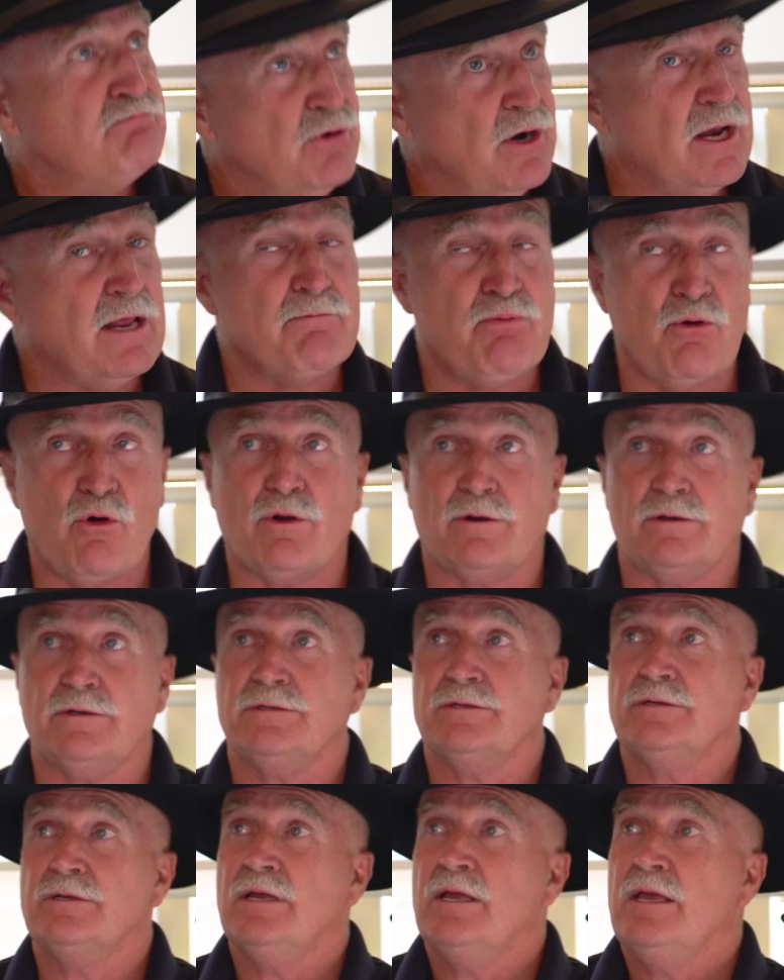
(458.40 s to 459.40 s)
pretty important.
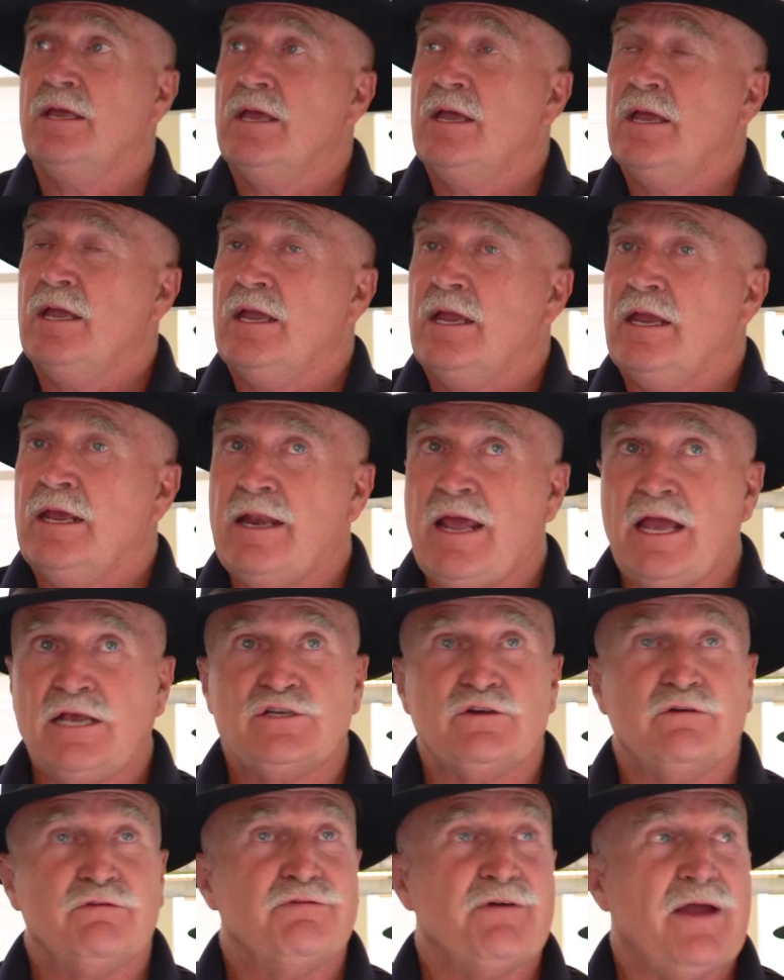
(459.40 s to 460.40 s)
In
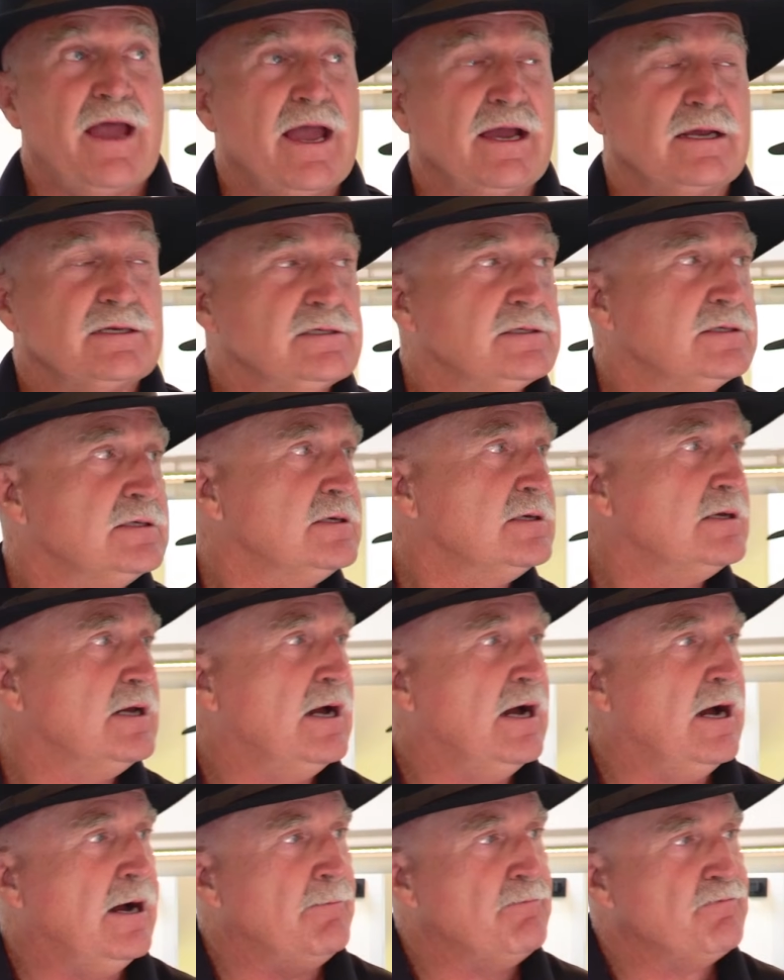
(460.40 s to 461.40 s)
actual fact,
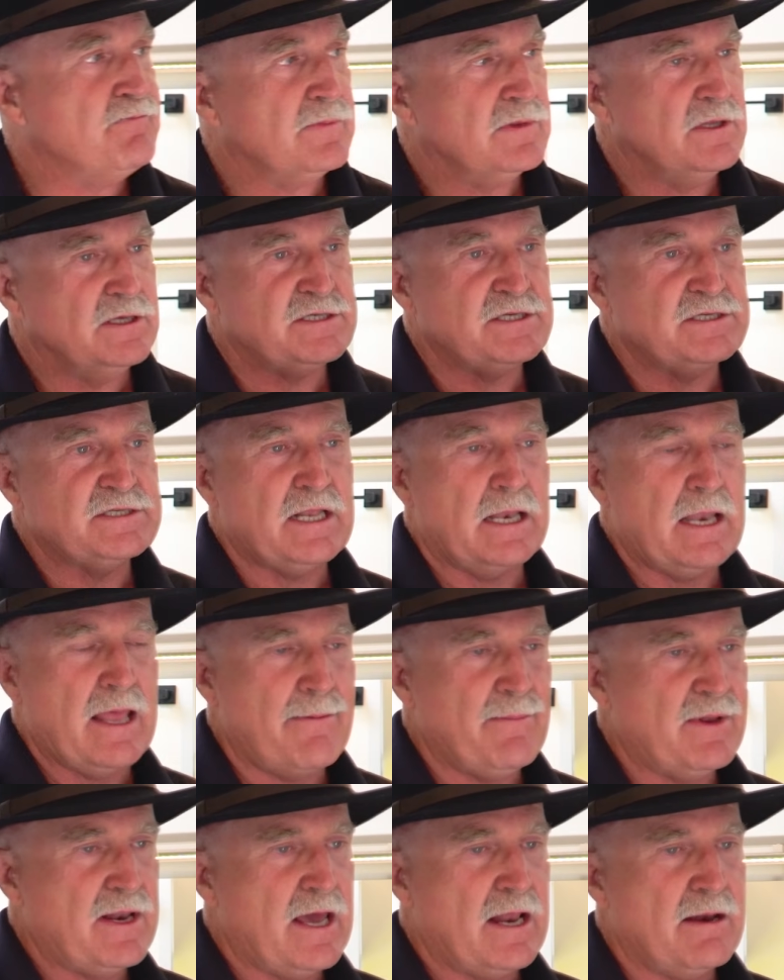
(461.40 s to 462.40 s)
this is a
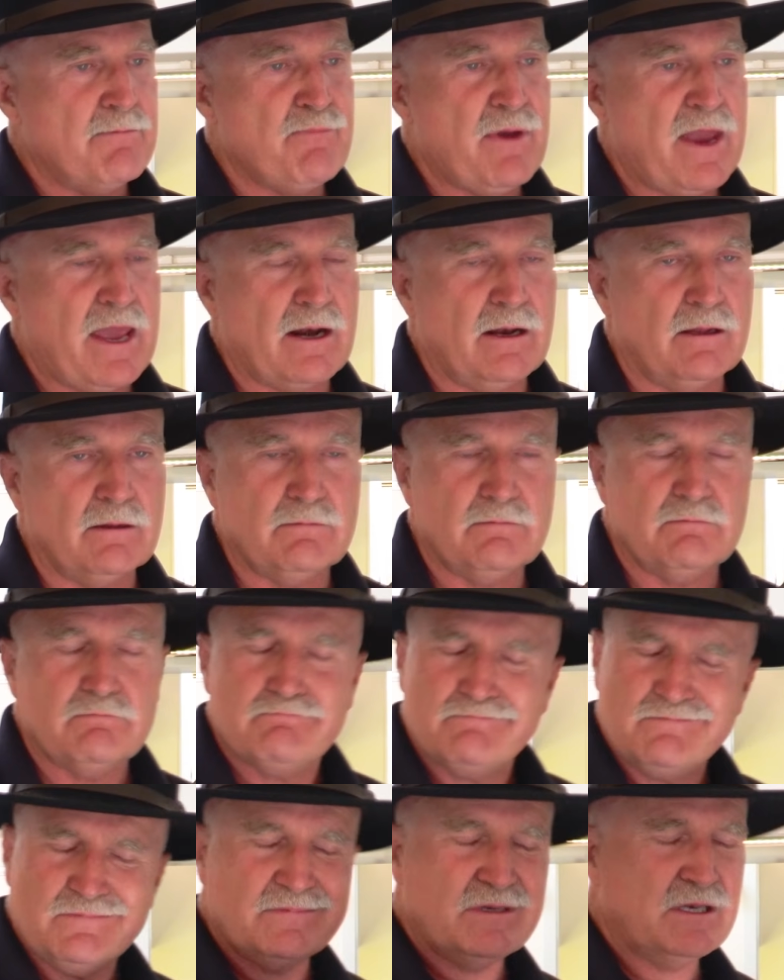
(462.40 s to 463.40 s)
laminated panel.
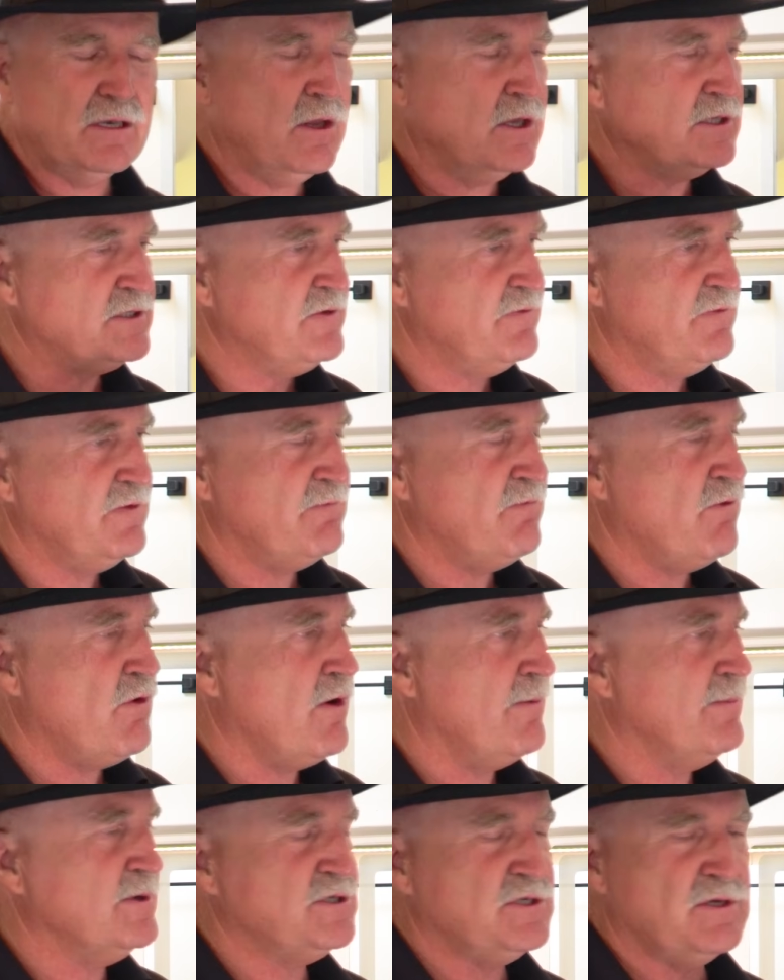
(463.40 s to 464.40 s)
Lots of
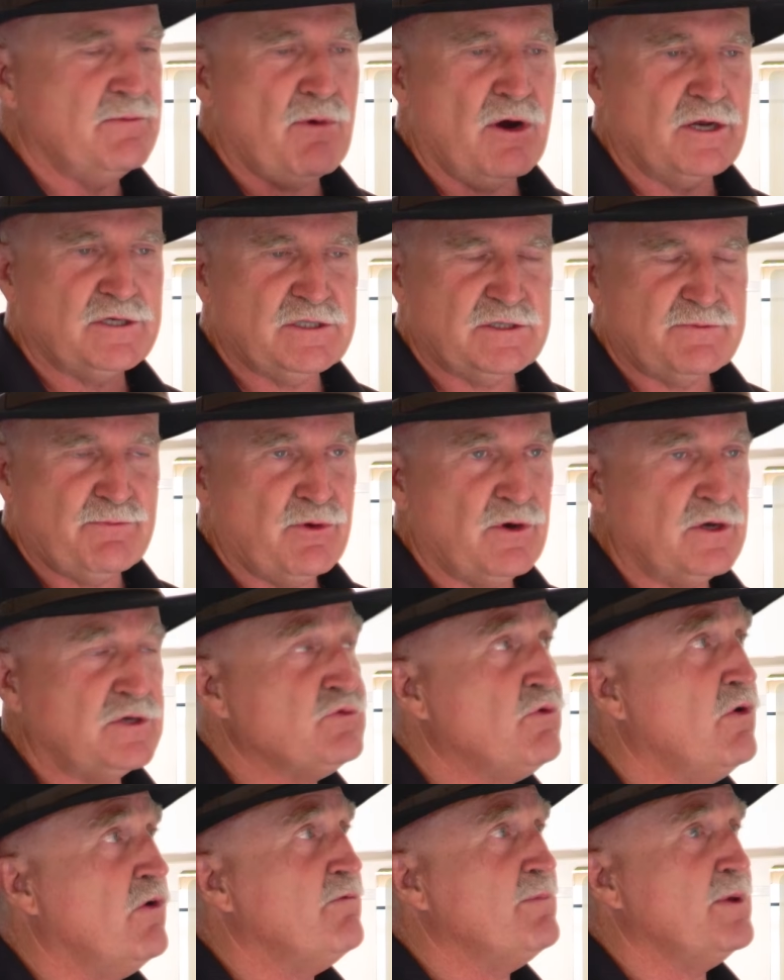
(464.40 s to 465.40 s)
environments you might just put a
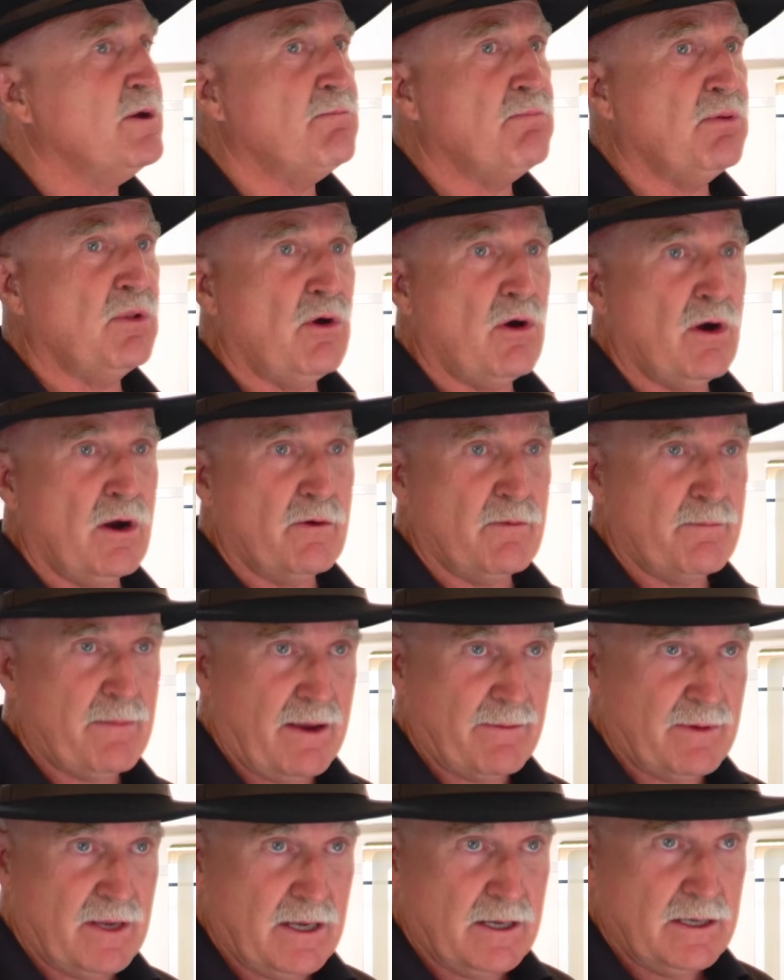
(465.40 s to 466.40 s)
12mm ply or
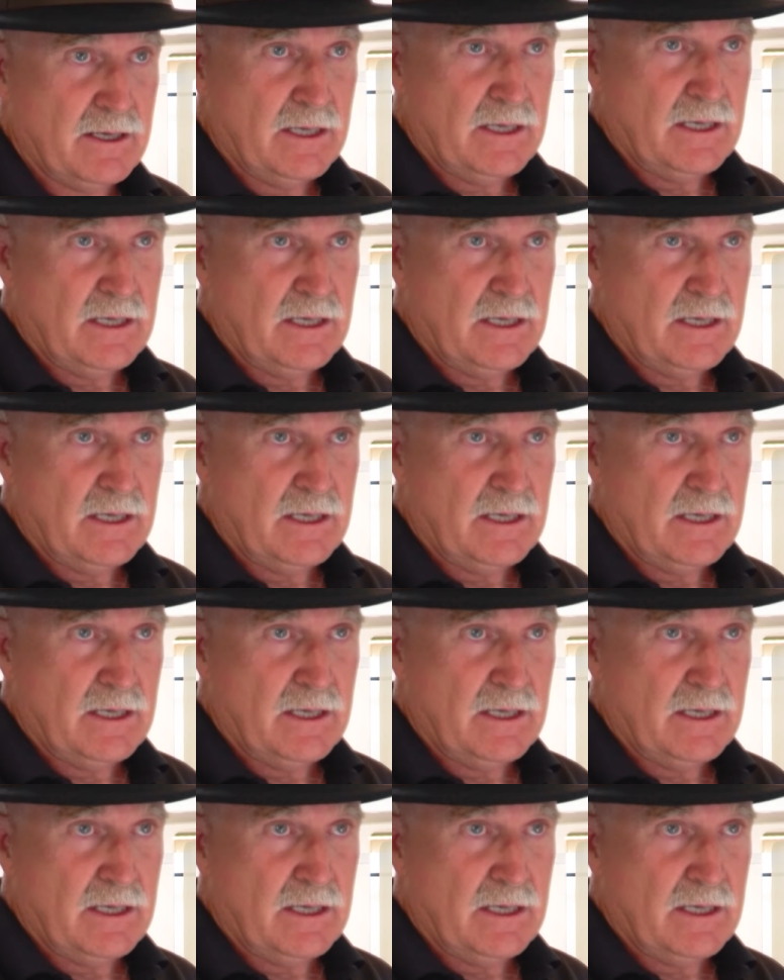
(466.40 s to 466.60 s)
maybe a